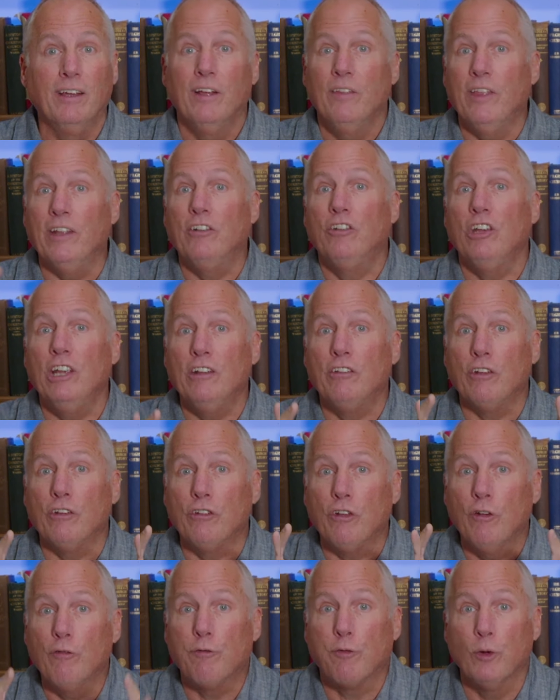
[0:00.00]
that
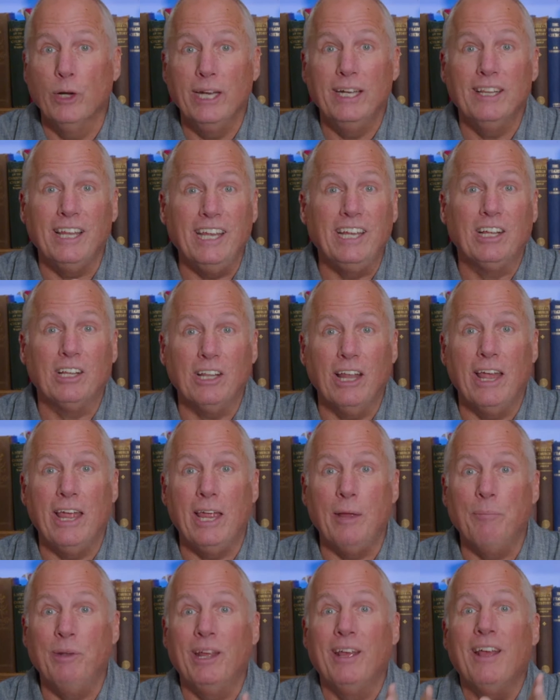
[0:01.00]
Jesus freely
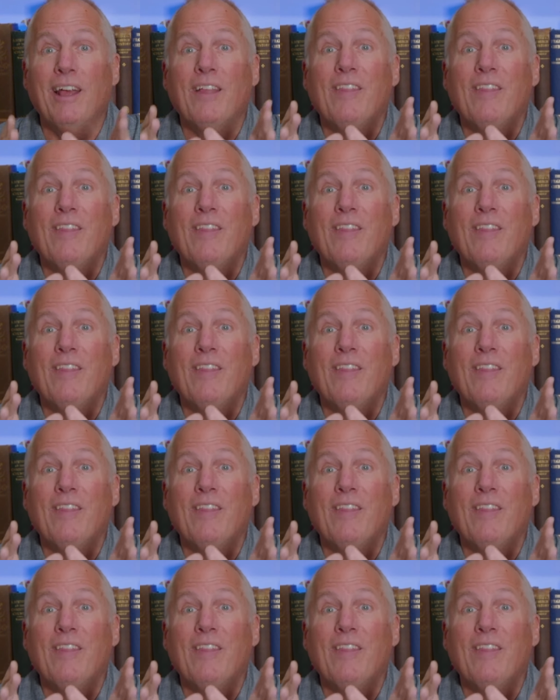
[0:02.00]
claimed